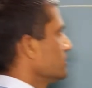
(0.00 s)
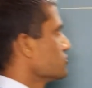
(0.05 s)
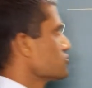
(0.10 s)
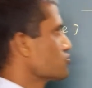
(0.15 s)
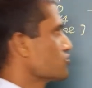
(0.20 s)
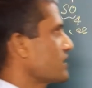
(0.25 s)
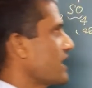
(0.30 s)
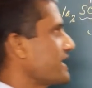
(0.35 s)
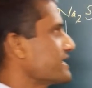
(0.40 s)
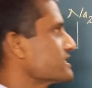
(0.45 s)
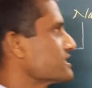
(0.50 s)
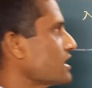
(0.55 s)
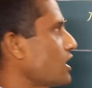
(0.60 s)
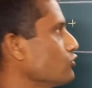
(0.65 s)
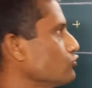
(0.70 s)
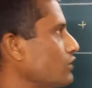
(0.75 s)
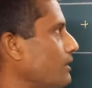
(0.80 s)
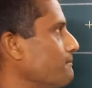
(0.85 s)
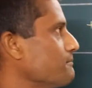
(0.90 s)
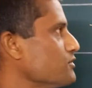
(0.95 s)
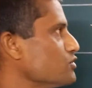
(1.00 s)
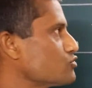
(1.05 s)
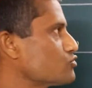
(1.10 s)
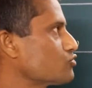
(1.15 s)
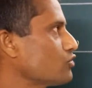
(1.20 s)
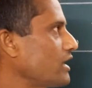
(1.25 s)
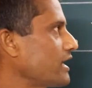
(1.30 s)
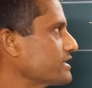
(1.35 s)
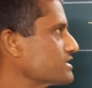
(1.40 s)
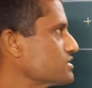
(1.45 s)
So that's how the
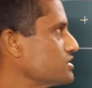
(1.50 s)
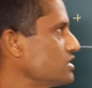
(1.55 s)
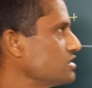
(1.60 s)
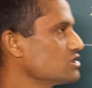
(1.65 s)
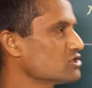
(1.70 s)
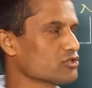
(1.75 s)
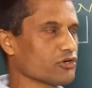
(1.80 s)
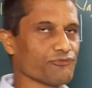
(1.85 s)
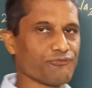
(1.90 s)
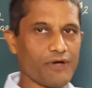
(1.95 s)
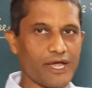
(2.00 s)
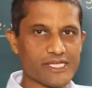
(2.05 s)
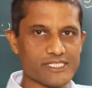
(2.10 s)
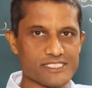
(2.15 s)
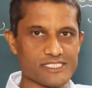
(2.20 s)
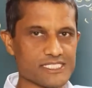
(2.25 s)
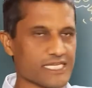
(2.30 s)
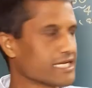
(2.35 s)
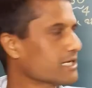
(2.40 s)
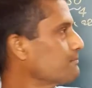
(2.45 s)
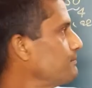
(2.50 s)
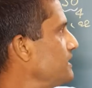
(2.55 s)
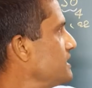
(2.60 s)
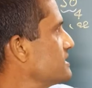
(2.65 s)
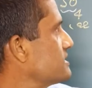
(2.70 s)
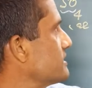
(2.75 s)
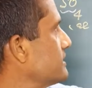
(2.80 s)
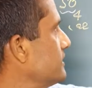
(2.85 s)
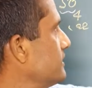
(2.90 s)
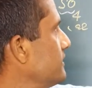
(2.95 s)
mutual exchange of ions take
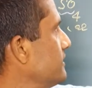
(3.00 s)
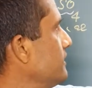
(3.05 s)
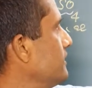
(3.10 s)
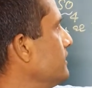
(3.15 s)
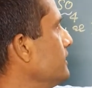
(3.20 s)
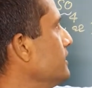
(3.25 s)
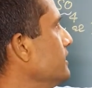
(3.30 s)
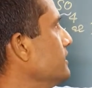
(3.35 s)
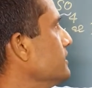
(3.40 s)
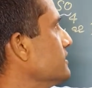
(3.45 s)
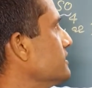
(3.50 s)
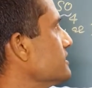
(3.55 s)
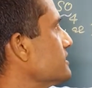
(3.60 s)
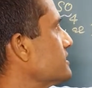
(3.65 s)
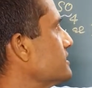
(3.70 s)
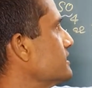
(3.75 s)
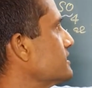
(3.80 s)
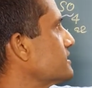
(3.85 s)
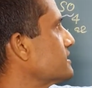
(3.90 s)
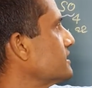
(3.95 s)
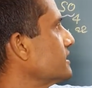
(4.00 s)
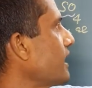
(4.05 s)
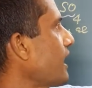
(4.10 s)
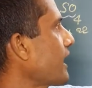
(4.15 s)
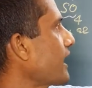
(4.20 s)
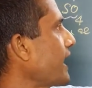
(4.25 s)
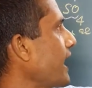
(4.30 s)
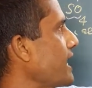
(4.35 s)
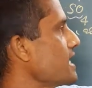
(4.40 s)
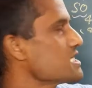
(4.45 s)
place here. This is the
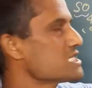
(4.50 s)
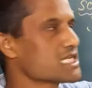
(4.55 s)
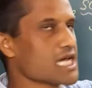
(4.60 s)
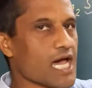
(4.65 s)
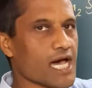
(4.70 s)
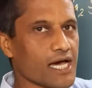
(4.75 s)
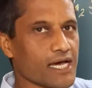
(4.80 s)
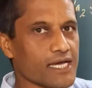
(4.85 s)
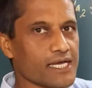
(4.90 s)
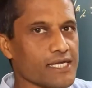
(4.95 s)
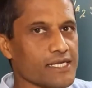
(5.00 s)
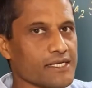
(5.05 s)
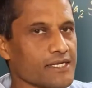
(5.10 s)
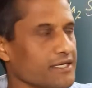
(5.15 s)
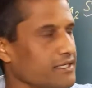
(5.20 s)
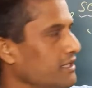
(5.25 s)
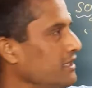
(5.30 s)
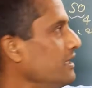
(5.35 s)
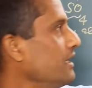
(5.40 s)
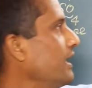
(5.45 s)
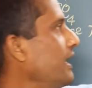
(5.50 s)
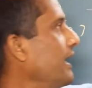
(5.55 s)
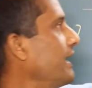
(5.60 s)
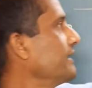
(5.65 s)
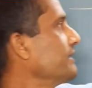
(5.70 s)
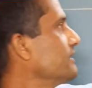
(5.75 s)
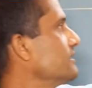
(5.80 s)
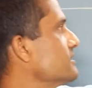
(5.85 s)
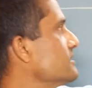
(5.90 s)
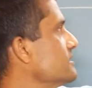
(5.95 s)
cation
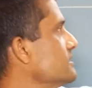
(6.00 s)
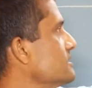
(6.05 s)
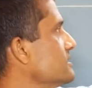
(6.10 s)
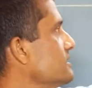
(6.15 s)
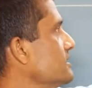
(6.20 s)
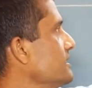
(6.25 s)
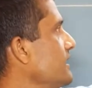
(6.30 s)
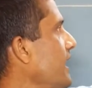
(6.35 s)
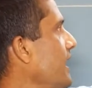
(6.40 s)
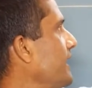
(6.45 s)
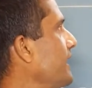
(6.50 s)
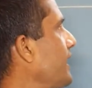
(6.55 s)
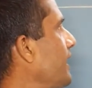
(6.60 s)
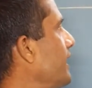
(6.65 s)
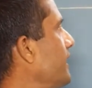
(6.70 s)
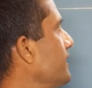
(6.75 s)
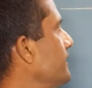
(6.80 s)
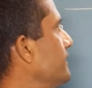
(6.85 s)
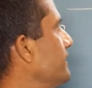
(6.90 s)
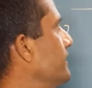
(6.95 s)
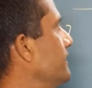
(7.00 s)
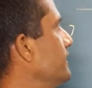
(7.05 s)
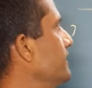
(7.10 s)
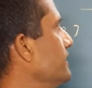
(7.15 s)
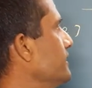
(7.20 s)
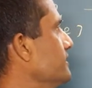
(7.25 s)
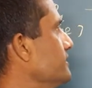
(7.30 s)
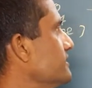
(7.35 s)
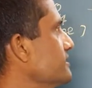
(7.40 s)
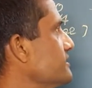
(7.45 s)
and this is the anion.
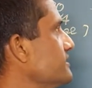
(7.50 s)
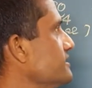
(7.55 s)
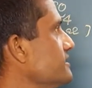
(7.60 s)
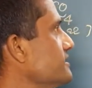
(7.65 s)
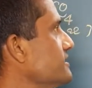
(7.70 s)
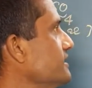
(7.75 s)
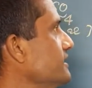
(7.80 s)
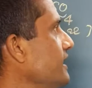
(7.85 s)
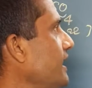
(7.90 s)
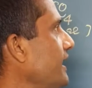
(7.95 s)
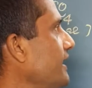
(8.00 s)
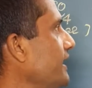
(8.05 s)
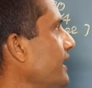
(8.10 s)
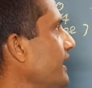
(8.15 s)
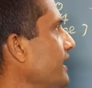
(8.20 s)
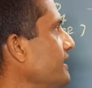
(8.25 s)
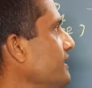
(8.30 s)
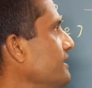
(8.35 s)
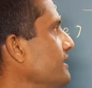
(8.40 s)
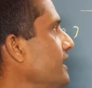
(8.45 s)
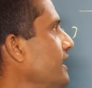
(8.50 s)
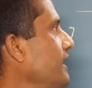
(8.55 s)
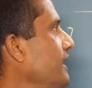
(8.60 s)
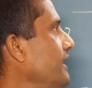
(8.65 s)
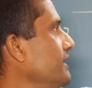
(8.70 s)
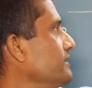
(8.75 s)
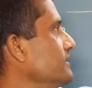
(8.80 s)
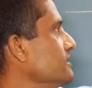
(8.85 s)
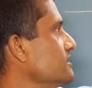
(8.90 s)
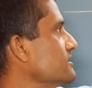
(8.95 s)
This is the anion
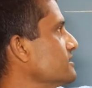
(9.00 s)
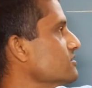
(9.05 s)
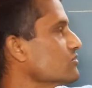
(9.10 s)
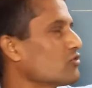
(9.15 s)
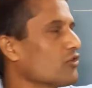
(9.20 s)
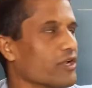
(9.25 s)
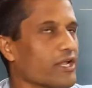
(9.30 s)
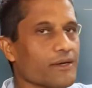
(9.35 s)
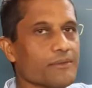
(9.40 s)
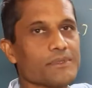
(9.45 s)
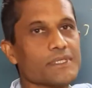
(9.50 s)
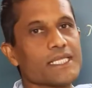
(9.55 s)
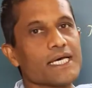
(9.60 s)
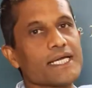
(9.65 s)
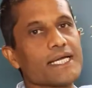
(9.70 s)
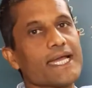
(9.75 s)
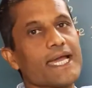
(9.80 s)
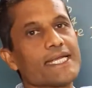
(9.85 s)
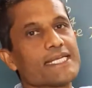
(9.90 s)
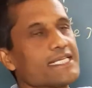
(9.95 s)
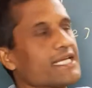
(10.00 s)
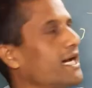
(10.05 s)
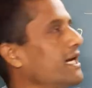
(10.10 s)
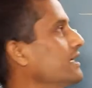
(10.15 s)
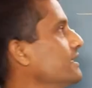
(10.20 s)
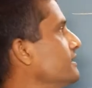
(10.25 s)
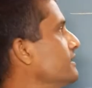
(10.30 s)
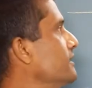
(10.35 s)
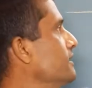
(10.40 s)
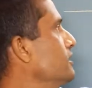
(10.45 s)
and this is gonna be the
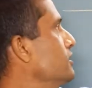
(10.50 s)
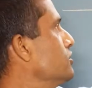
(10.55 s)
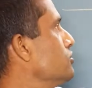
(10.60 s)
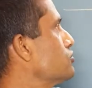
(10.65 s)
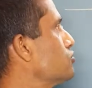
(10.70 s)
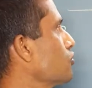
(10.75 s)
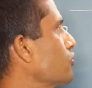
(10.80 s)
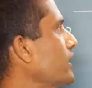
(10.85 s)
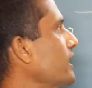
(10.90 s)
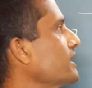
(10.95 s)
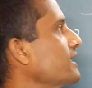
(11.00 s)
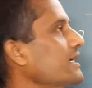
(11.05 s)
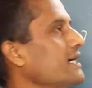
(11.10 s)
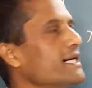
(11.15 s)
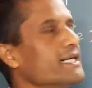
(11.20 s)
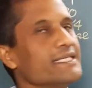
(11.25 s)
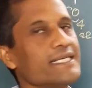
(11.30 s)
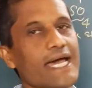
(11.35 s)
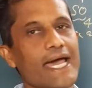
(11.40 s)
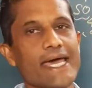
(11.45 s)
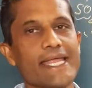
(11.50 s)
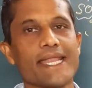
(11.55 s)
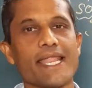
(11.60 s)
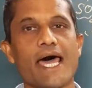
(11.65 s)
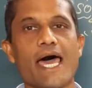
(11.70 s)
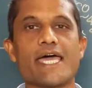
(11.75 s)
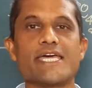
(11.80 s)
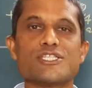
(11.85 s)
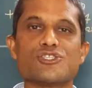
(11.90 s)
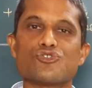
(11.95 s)
cation. So cation and
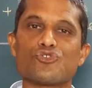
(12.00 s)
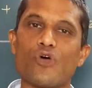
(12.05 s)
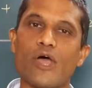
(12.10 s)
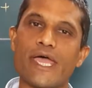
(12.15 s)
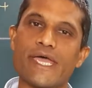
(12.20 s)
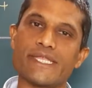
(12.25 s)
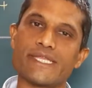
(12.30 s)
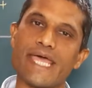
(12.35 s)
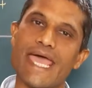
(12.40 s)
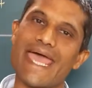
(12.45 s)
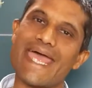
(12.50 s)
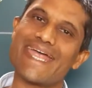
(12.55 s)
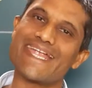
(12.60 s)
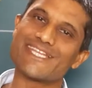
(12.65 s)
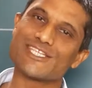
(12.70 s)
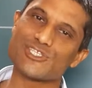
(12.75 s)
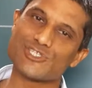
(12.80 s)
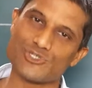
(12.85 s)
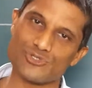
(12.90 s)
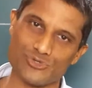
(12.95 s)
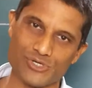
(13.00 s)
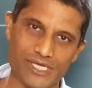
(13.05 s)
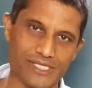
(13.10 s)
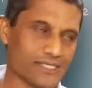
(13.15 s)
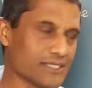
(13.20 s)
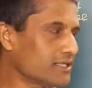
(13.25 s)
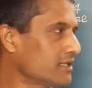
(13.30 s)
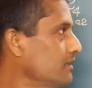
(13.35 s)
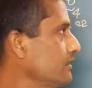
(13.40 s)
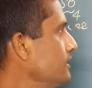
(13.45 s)
anion join hands
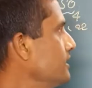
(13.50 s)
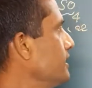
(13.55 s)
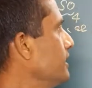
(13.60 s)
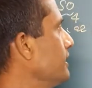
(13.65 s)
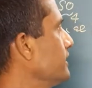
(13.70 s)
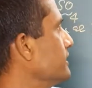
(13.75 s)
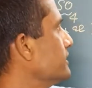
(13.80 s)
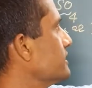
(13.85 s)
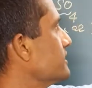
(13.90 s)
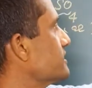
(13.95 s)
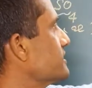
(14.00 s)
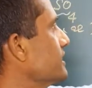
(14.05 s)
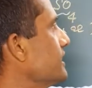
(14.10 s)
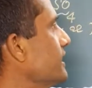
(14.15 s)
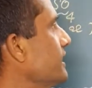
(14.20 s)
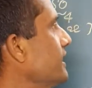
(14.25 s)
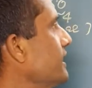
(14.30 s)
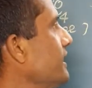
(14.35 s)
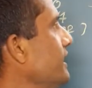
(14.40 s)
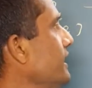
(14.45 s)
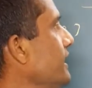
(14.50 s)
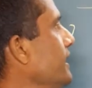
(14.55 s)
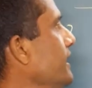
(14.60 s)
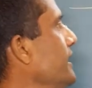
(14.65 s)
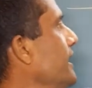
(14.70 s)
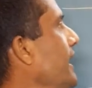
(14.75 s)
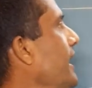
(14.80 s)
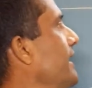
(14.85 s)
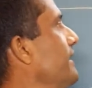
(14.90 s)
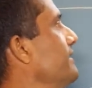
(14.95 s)
together. It is A
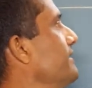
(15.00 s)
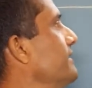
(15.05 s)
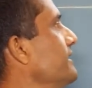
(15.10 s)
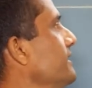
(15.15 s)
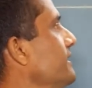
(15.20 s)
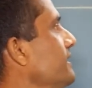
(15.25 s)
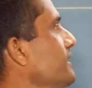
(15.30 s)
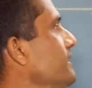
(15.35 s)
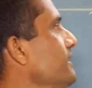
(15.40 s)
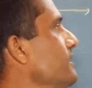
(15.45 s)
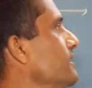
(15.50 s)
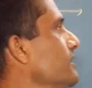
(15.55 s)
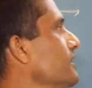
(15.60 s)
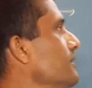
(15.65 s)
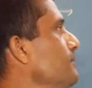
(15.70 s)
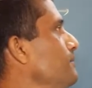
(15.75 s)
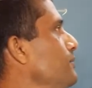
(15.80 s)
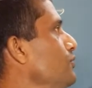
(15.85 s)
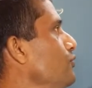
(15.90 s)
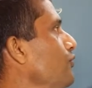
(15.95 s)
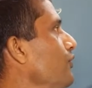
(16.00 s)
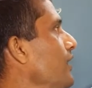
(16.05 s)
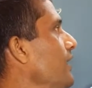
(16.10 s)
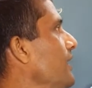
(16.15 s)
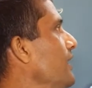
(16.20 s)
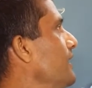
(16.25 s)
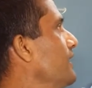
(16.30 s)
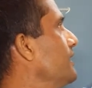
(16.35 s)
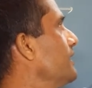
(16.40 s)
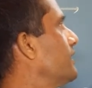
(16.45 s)
and D give you
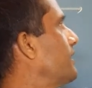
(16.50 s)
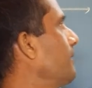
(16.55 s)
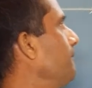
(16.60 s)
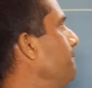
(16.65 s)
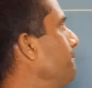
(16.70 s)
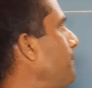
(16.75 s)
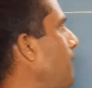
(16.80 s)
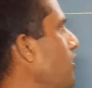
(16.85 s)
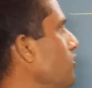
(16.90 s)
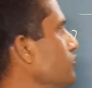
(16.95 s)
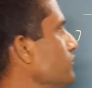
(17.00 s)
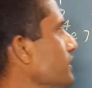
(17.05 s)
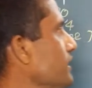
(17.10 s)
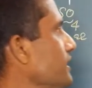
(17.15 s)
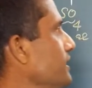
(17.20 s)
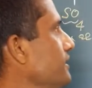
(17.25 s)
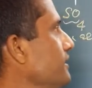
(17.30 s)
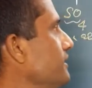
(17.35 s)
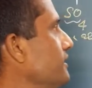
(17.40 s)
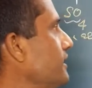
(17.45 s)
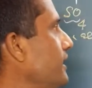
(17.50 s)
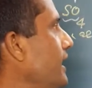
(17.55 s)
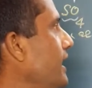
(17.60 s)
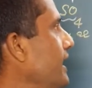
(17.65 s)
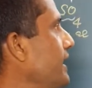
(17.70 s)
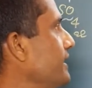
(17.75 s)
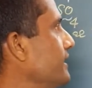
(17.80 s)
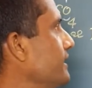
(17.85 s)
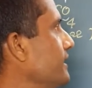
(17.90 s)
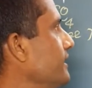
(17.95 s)
AD compound here,
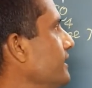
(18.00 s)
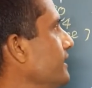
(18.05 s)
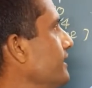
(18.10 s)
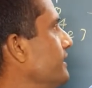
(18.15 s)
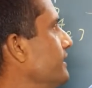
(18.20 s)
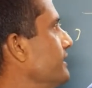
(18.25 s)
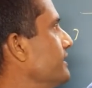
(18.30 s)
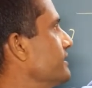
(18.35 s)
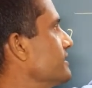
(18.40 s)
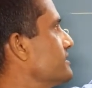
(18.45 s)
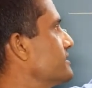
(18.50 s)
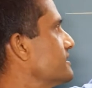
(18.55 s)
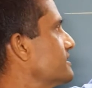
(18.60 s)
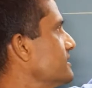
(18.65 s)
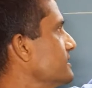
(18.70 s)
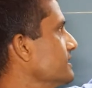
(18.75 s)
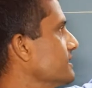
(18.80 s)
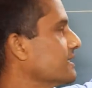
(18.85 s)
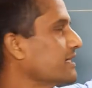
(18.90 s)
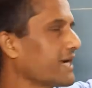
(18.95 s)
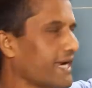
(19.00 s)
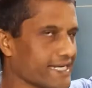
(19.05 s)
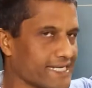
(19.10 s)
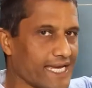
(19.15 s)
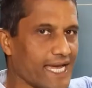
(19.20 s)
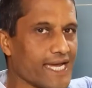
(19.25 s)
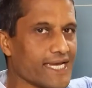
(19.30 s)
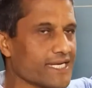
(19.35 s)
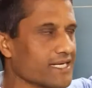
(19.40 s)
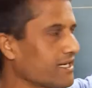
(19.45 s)
and here it is C,
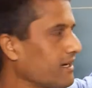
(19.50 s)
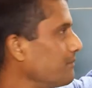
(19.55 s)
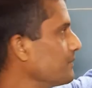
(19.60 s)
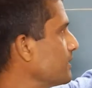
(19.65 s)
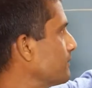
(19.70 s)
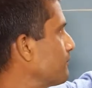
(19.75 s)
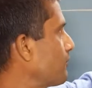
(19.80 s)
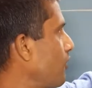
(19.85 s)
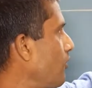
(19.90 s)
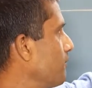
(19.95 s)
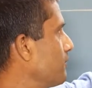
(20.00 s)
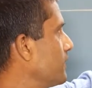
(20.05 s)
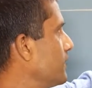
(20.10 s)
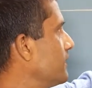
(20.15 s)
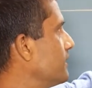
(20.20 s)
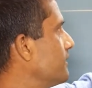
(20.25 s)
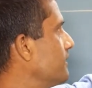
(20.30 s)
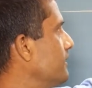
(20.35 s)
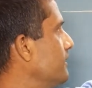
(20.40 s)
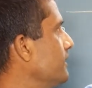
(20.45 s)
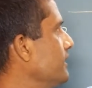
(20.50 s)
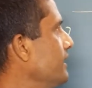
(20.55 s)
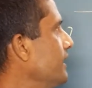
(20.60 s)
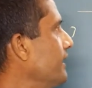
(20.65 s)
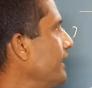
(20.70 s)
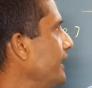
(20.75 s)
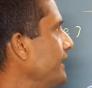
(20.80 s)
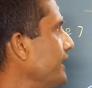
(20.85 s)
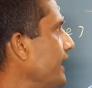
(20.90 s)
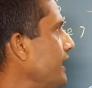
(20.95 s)
cation coming from here,
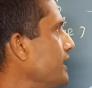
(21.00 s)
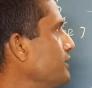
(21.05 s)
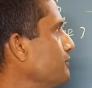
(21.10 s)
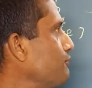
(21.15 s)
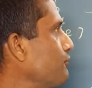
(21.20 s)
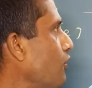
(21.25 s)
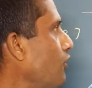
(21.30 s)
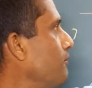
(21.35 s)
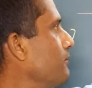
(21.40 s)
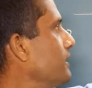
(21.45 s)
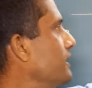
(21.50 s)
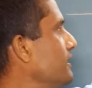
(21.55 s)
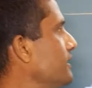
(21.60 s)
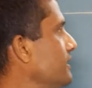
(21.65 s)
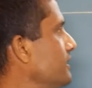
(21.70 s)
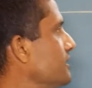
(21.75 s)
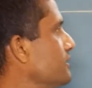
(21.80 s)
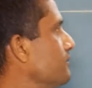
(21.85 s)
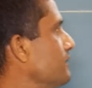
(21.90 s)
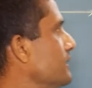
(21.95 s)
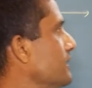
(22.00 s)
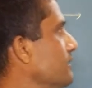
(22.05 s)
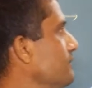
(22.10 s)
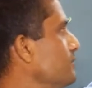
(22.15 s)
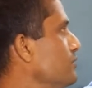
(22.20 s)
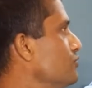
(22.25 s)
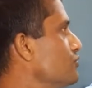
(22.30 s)
anion from here, it will give you